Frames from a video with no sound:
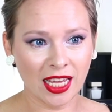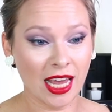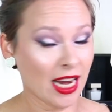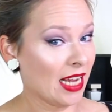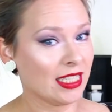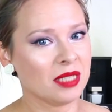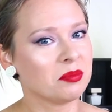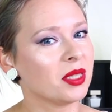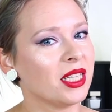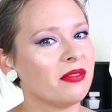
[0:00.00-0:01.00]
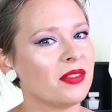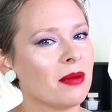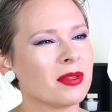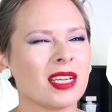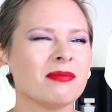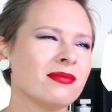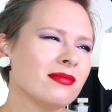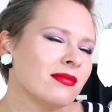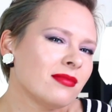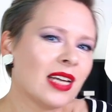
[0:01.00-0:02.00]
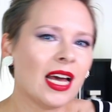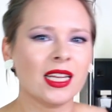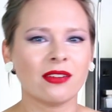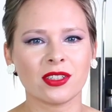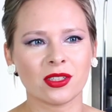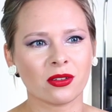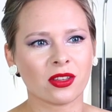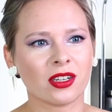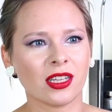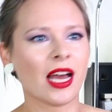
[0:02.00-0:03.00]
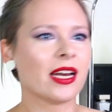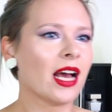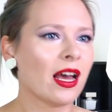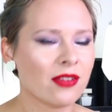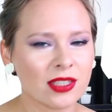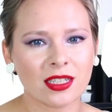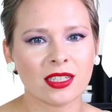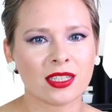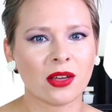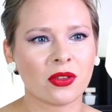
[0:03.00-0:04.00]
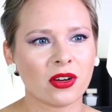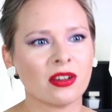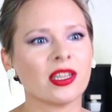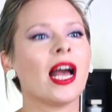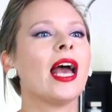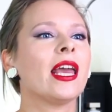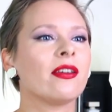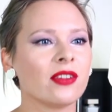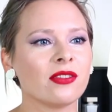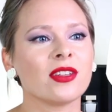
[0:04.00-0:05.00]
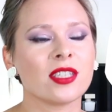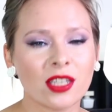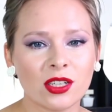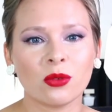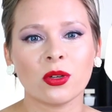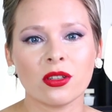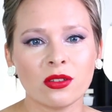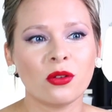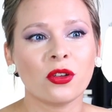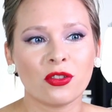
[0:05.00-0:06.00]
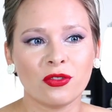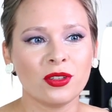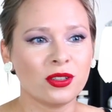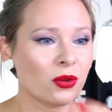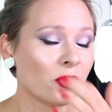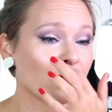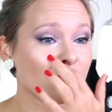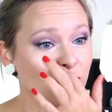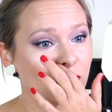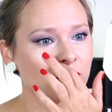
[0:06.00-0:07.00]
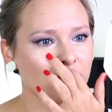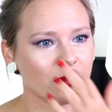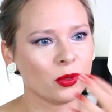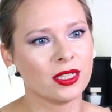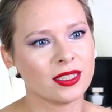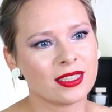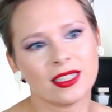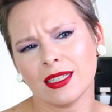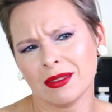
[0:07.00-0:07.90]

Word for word: And I didn't believe them. I was like, I lived in North Carolina, I visited South Carolina, I even visited northern Florida once.